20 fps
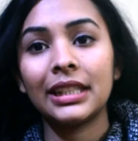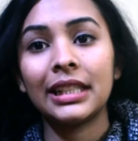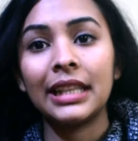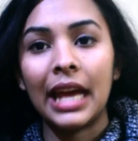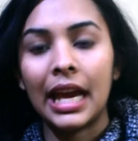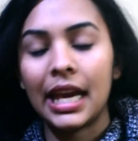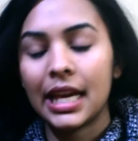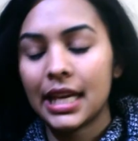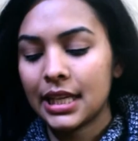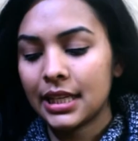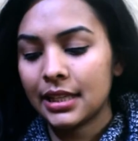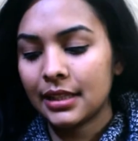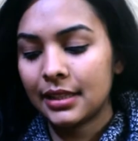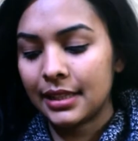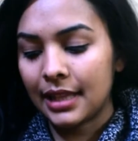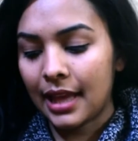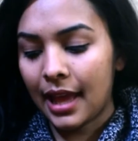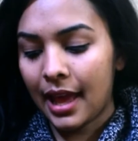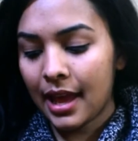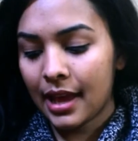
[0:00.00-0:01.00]
nice,
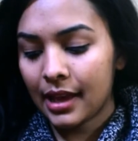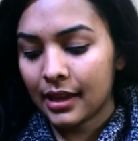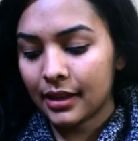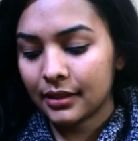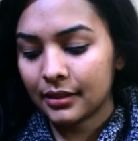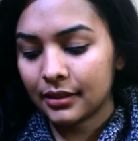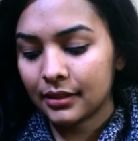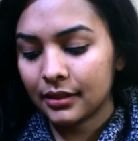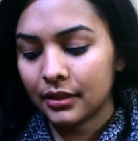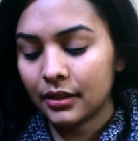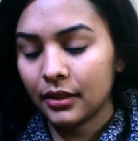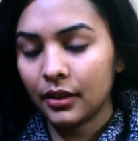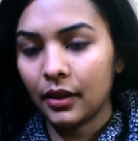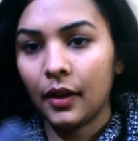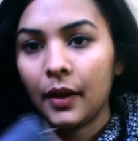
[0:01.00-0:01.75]
and